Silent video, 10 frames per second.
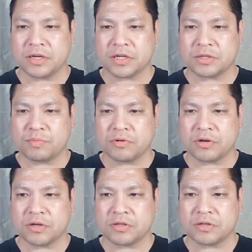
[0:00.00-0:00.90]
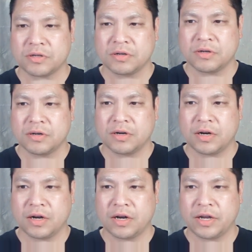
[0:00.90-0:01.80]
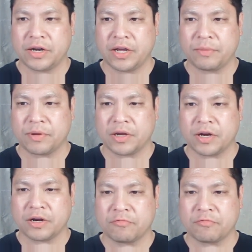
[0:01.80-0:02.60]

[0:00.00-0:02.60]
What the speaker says: export, and API.